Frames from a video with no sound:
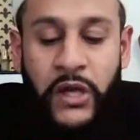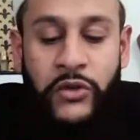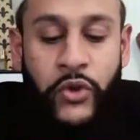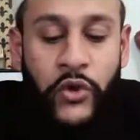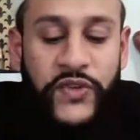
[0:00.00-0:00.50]

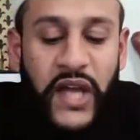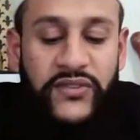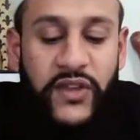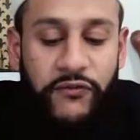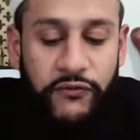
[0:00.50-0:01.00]
just as
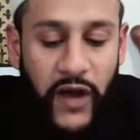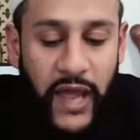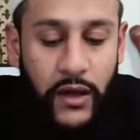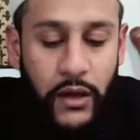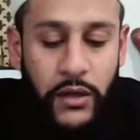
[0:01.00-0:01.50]
the
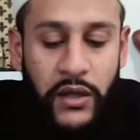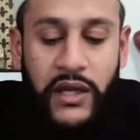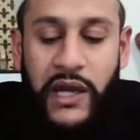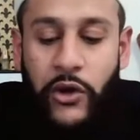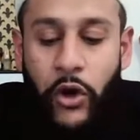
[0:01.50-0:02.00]
fire
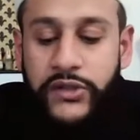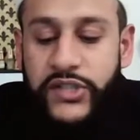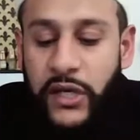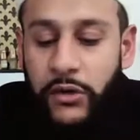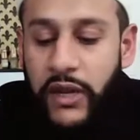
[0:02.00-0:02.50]
cannot
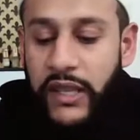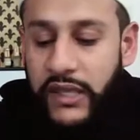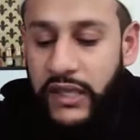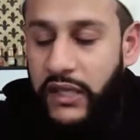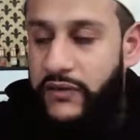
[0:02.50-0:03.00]
generate
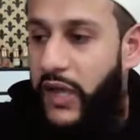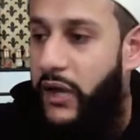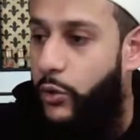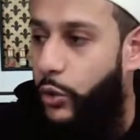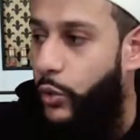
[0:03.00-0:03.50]
heat
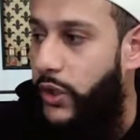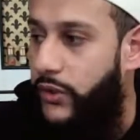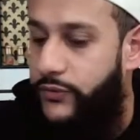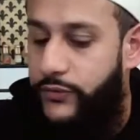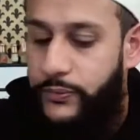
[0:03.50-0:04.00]
and
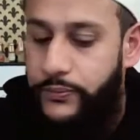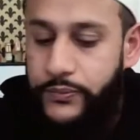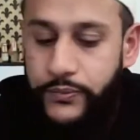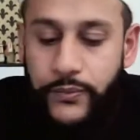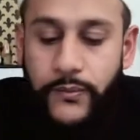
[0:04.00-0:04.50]
coolness.
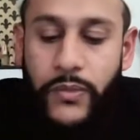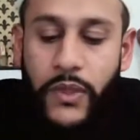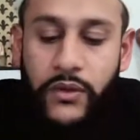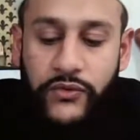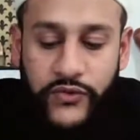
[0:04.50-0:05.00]

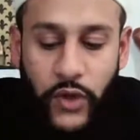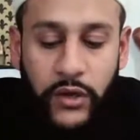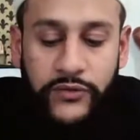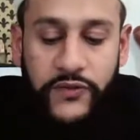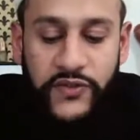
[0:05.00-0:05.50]

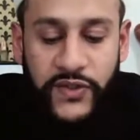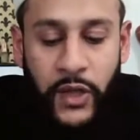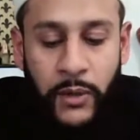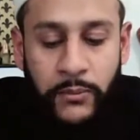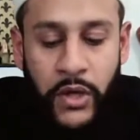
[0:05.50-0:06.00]
Scholars of
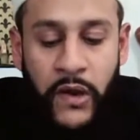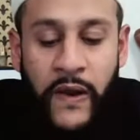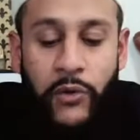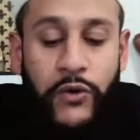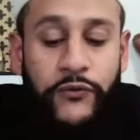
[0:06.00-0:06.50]
Islam
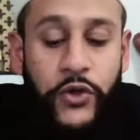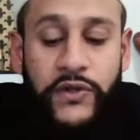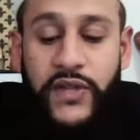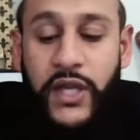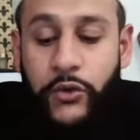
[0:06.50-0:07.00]

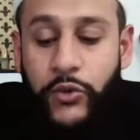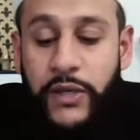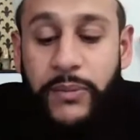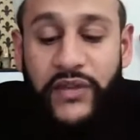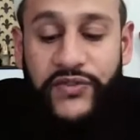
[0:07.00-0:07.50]
refuted their creed
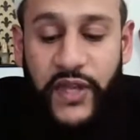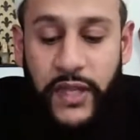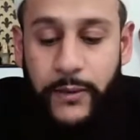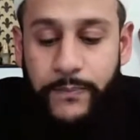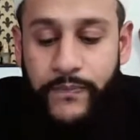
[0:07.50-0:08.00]
by
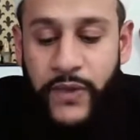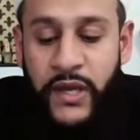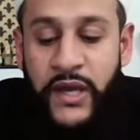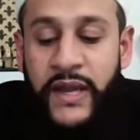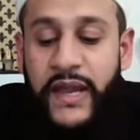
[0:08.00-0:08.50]
saying,
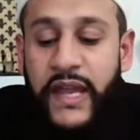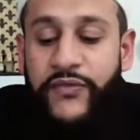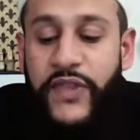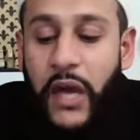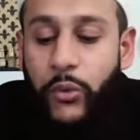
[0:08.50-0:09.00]
if
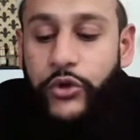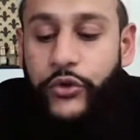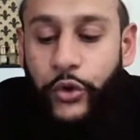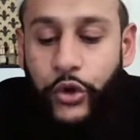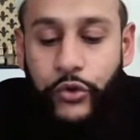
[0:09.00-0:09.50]
there were
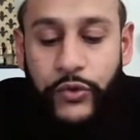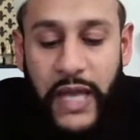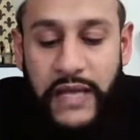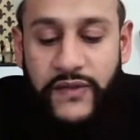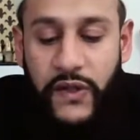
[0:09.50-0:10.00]
two
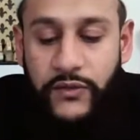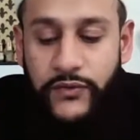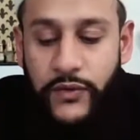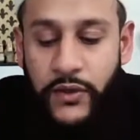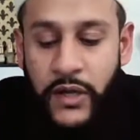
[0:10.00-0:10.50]

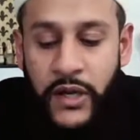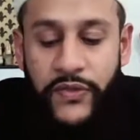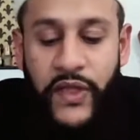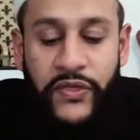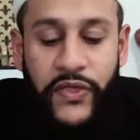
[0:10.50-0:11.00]
creators,
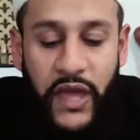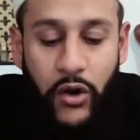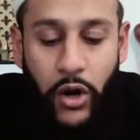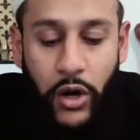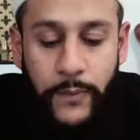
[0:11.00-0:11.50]
then there
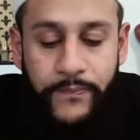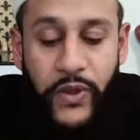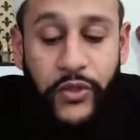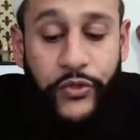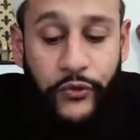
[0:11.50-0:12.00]
are
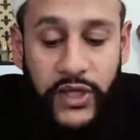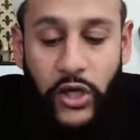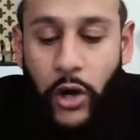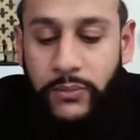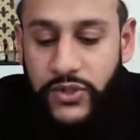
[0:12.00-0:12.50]
three
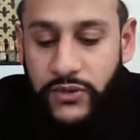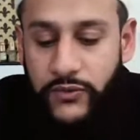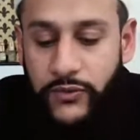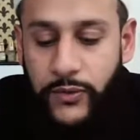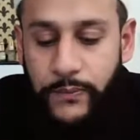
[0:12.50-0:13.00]

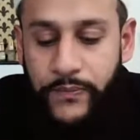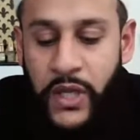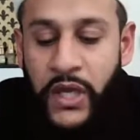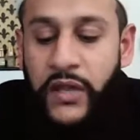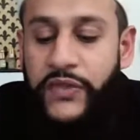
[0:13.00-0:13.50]
options.
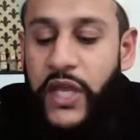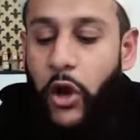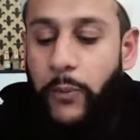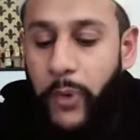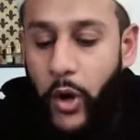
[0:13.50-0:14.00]
They
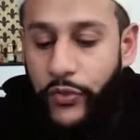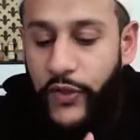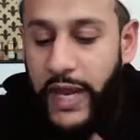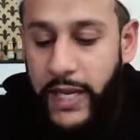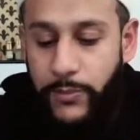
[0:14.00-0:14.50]
are both
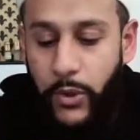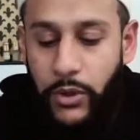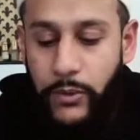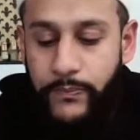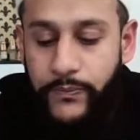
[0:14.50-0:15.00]

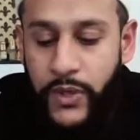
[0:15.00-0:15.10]
able,